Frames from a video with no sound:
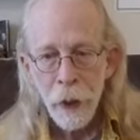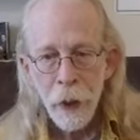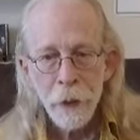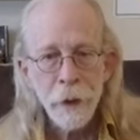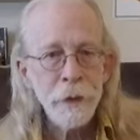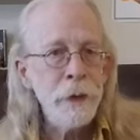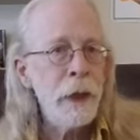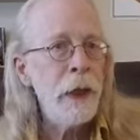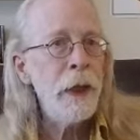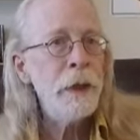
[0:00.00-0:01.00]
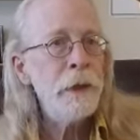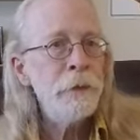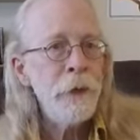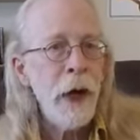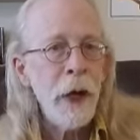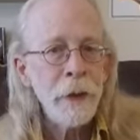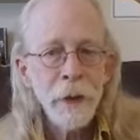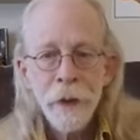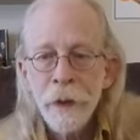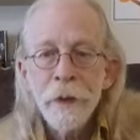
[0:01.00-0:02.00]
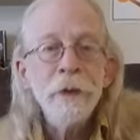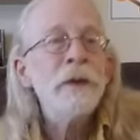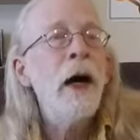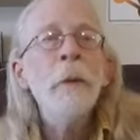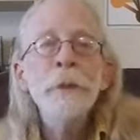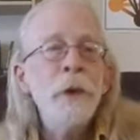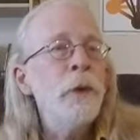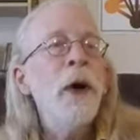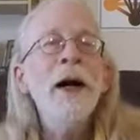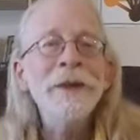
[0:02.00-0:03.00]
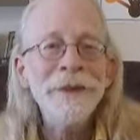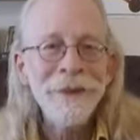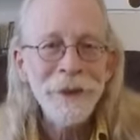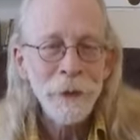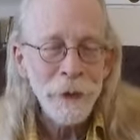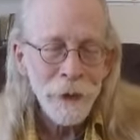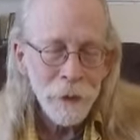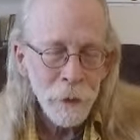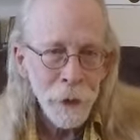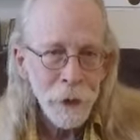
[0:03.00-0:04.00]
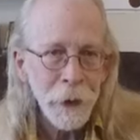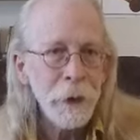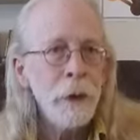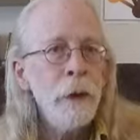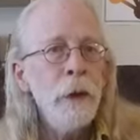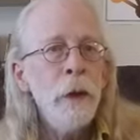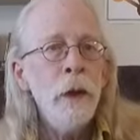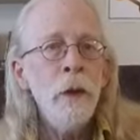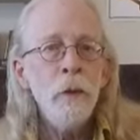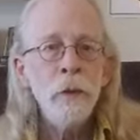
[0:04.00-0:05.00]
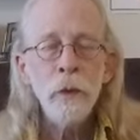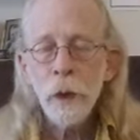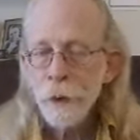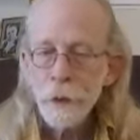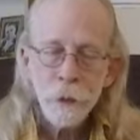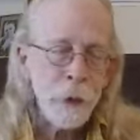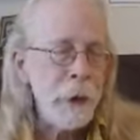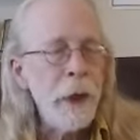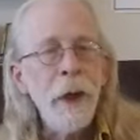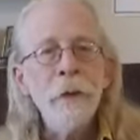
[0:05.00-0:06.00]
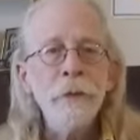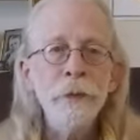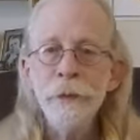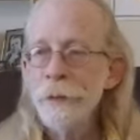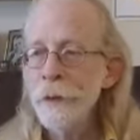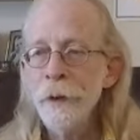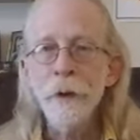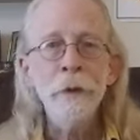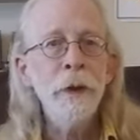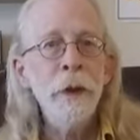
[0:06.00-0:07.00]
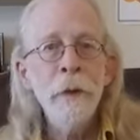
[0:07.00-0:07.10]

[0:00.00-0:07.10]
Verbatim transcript: It doesn't negate the fact that it is up to us to deal with it once we have, you know,